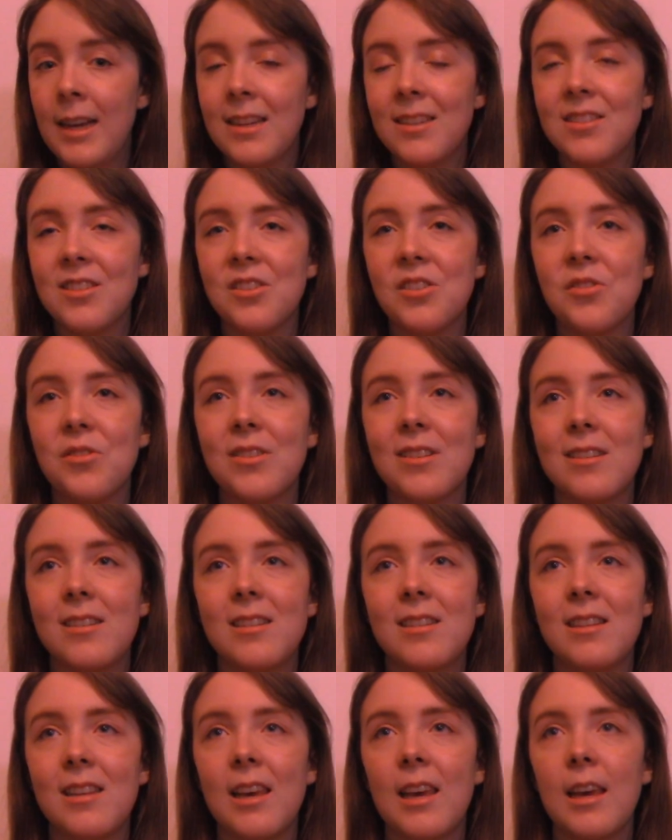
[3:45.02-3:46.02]
so you can
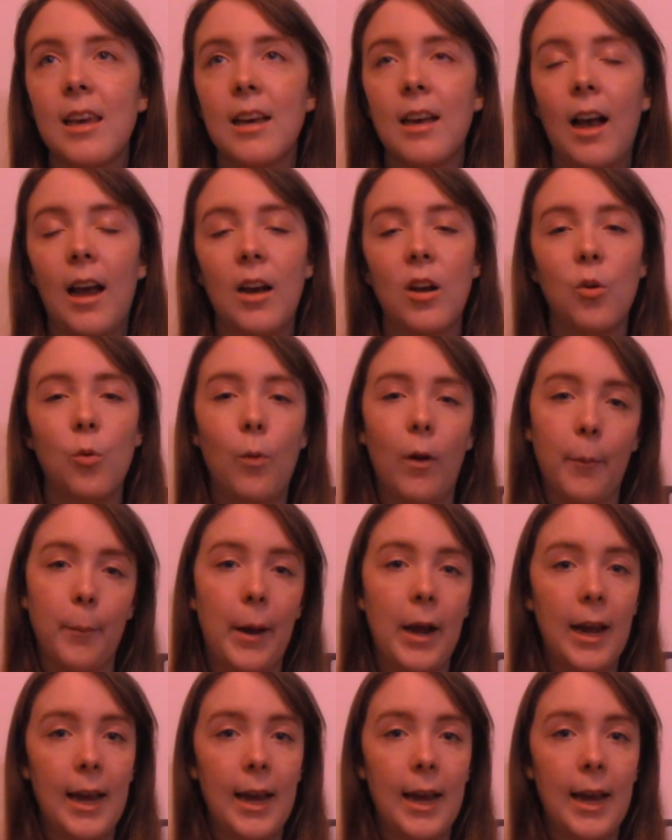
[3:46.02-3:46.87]
see kind of where my